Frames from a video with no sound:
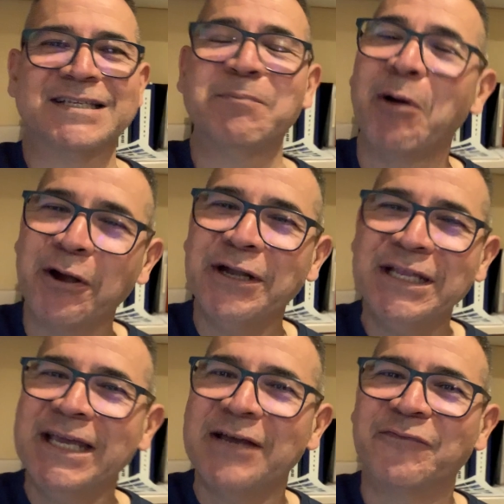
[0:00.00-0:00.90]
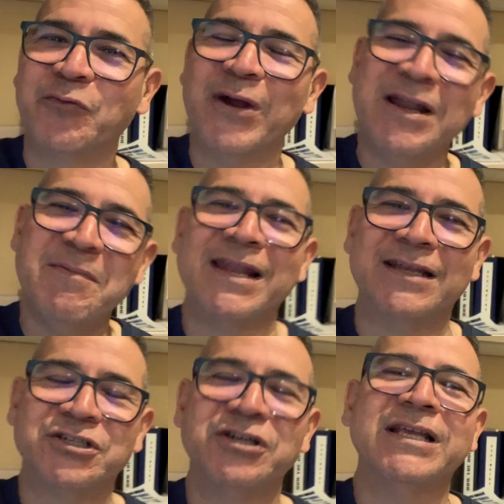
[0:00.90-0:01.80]
a parting gift, wait a minute,
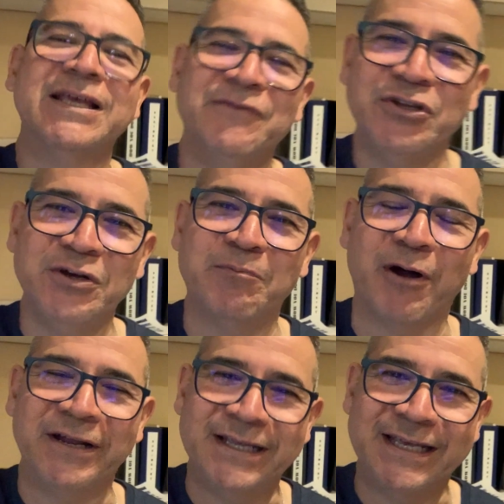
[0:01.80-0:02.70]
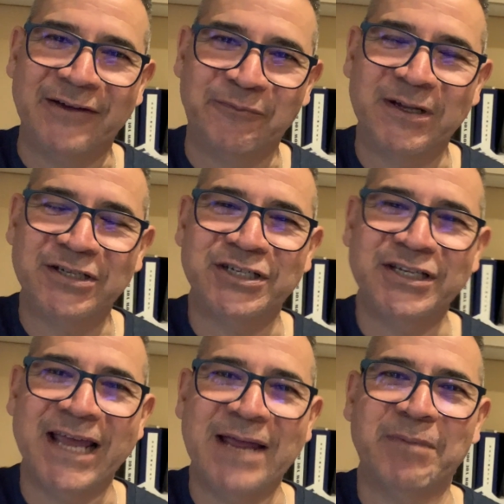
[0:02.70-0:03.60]
should have given you a parting gift, but she
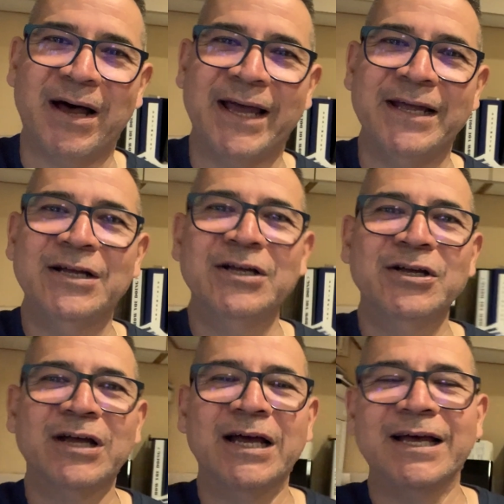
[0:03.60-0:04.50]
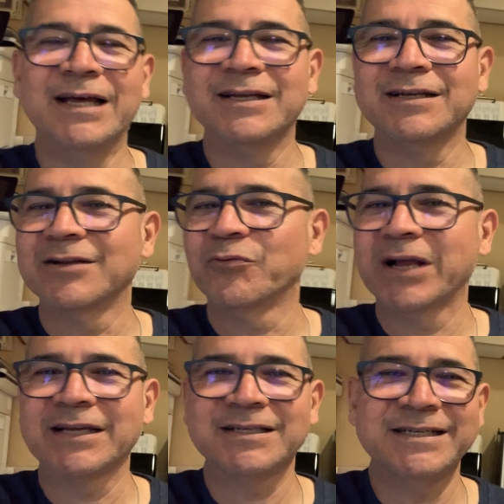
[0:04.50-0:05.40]
came by and we
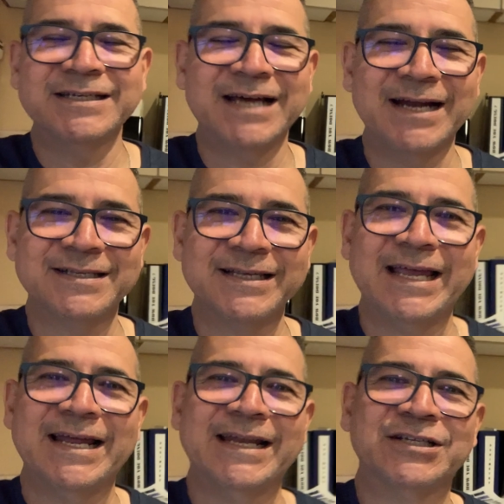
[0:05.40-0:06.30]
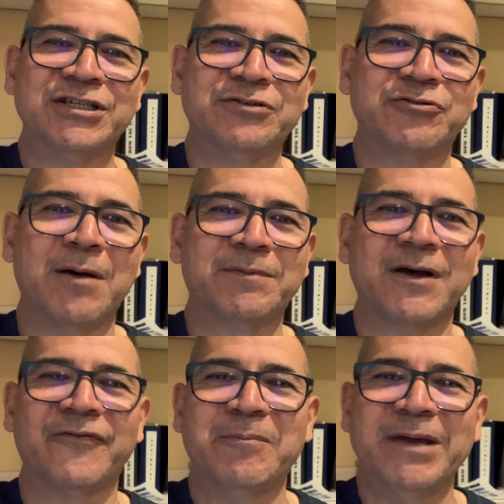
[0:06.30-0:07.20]
got to see Titus again, and she dropped
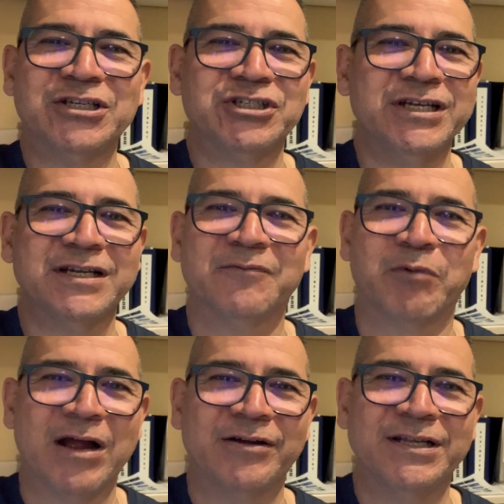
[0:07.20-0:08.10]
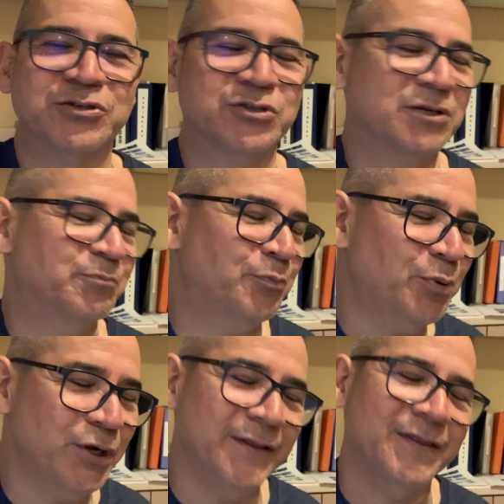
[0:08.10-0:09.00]
off a big sheet of brownies. She
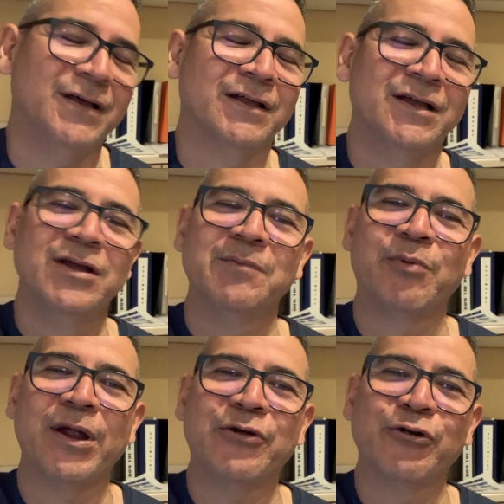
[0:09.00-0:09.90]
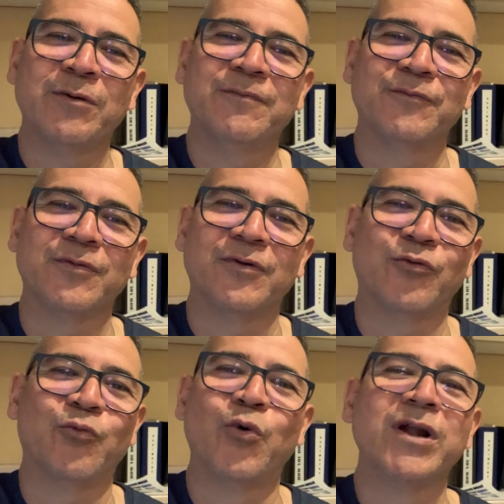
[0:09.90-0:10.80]
put in the break room,
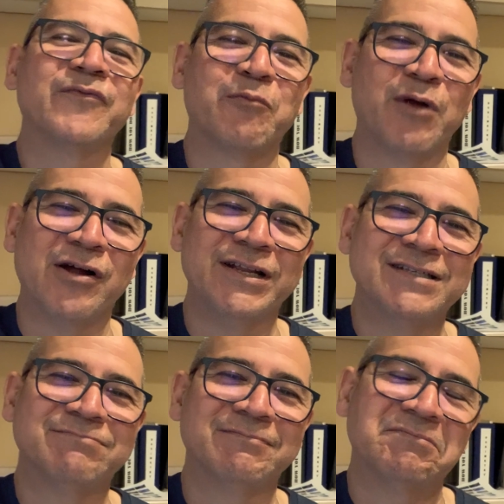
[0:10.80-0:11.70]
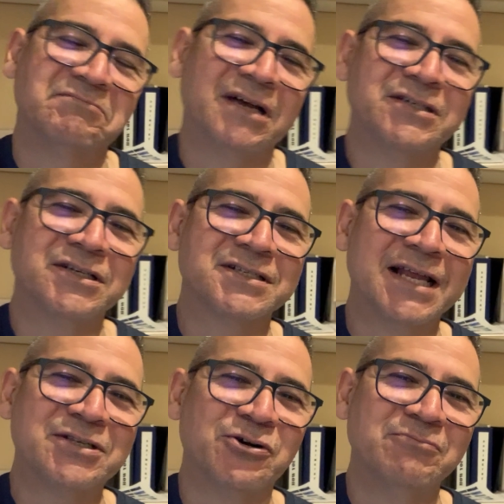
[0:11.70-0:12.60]
wonderful brownies. I took a
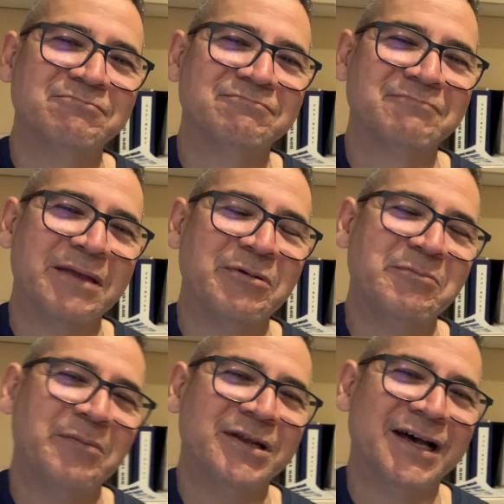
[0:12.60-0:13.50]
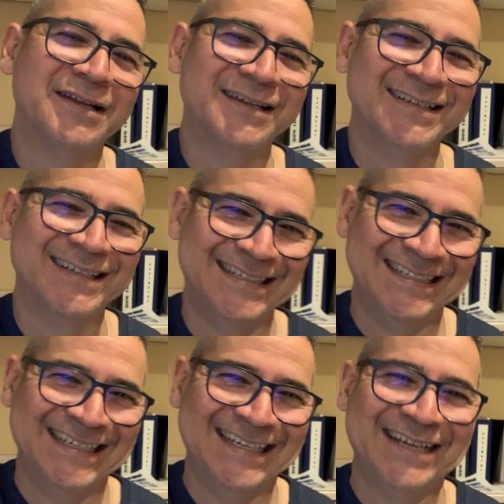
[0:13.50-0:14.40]
slice home, maybe not.
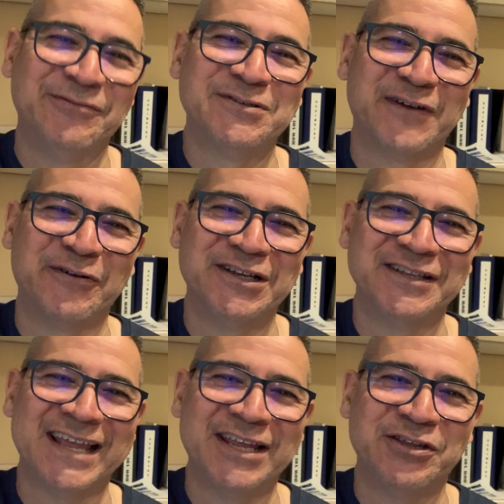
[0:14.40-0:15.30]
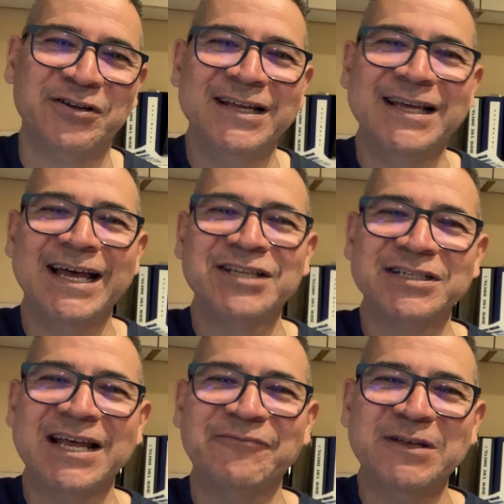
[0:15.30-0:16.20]
It was very good, thank you. And she
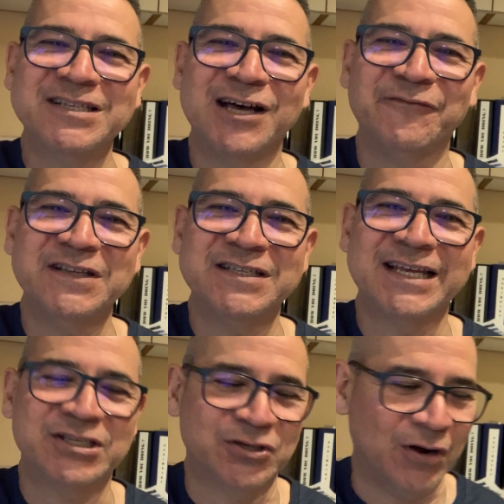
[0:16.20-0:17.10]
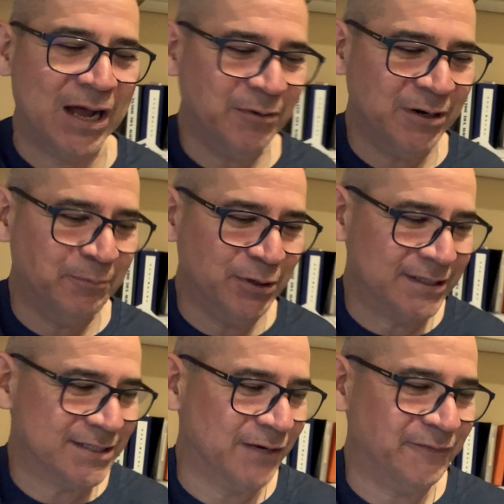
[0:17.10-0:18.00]
left me a selfie stick. So I'm gonna put the
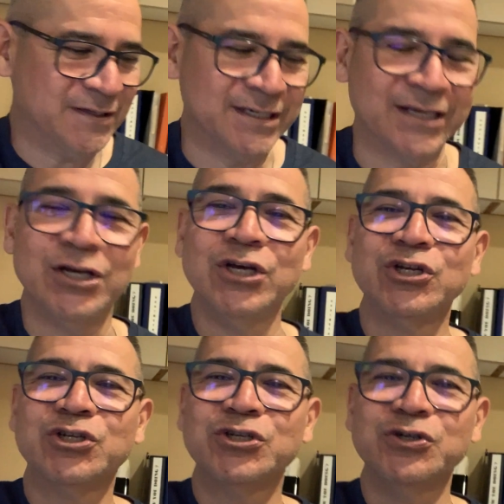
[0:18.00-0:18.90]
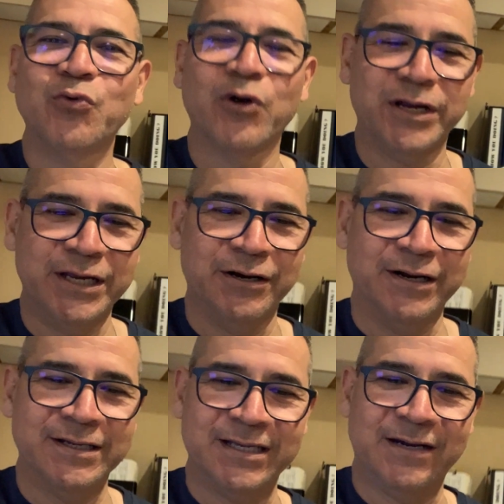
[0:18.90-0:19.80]
selfie stick to work here
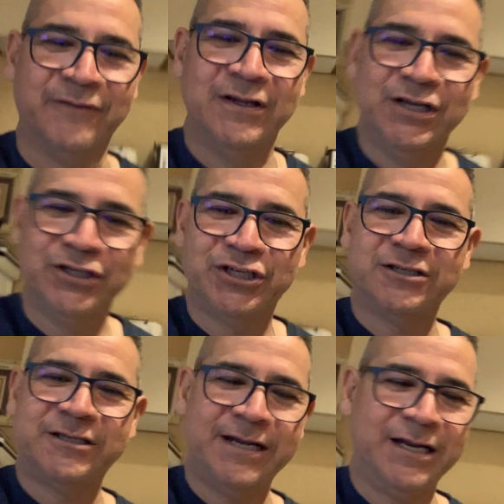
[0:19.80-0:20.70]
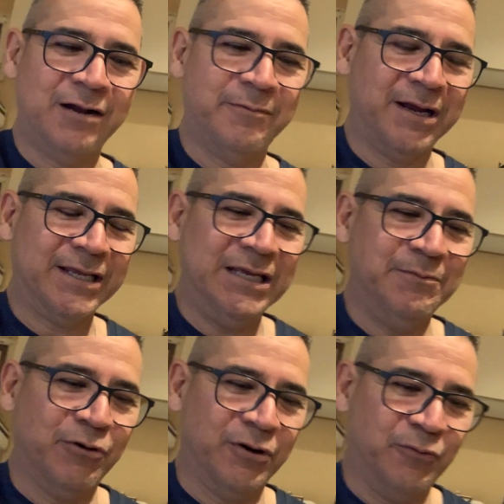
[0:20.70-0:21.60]
instead of just sitting on my
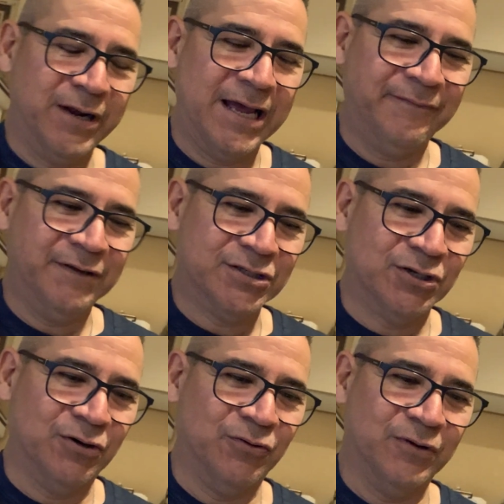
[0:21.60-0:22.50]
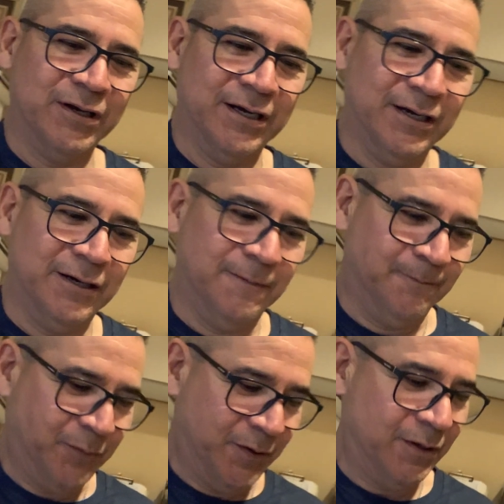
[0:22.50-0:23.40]
keyboard and what have you. So
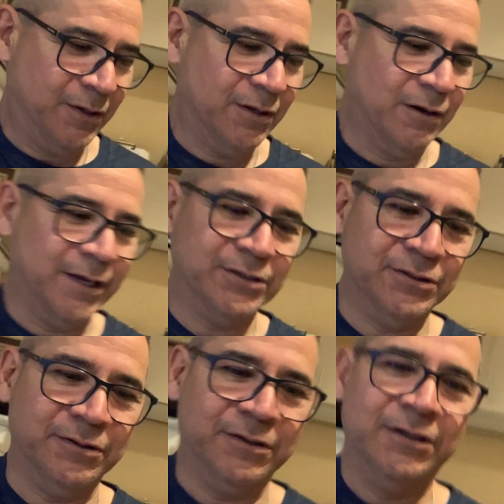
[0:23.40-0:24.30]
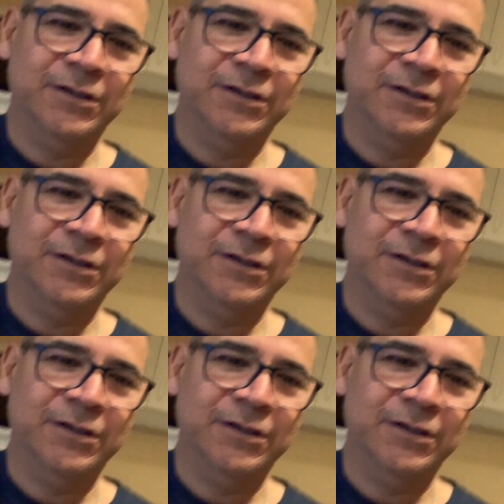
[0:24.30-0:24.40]
y'all get to,